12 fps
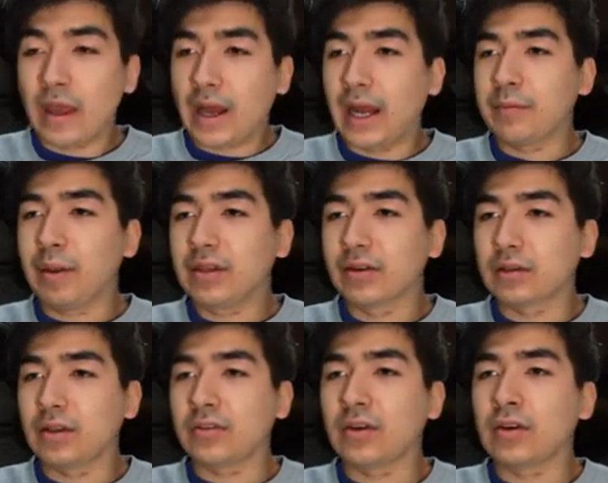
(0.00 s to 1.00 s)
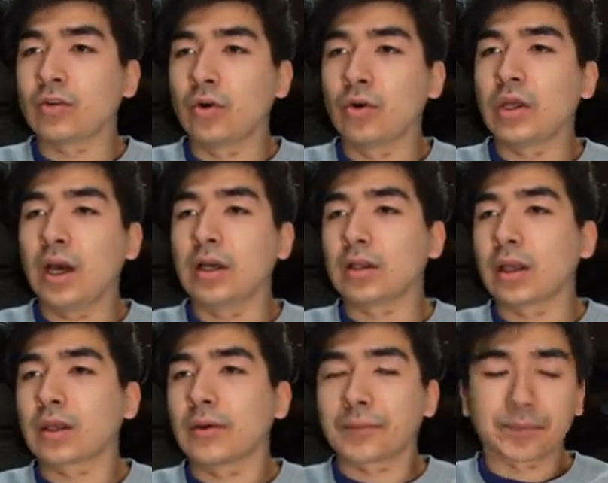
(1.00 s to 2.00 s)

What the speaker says: and it basically says, oh yeah, like,